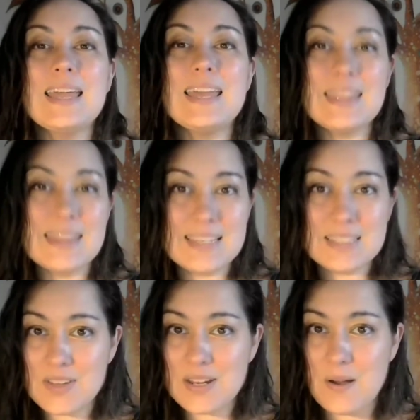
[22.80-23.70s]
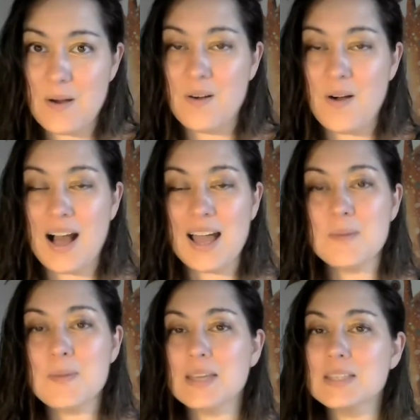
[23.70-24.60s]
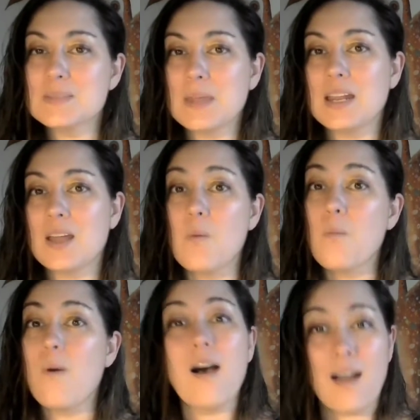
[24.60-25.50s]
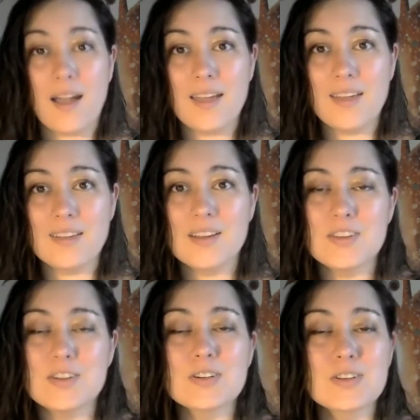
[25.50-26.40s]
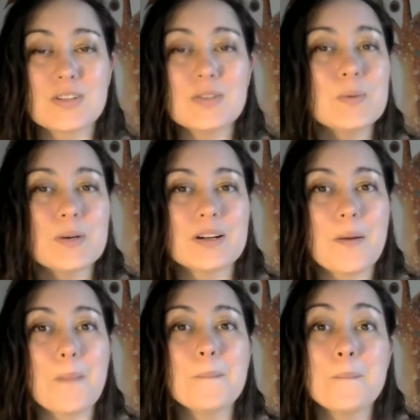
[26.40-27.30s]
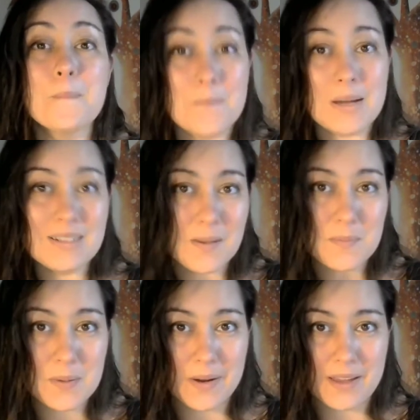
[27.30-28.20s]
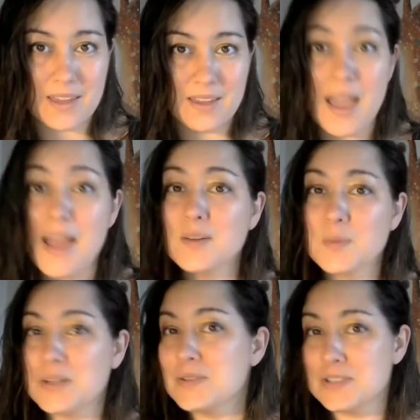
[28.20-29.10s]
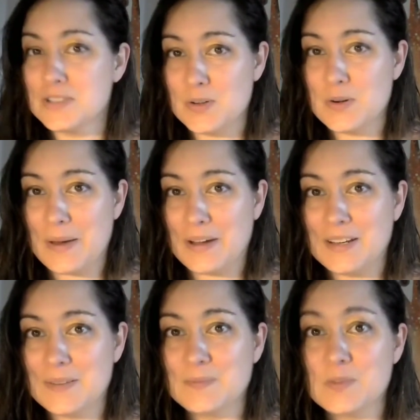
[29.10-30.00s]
In this video, I'm explaining why your glute work might not be working and what you should do about it.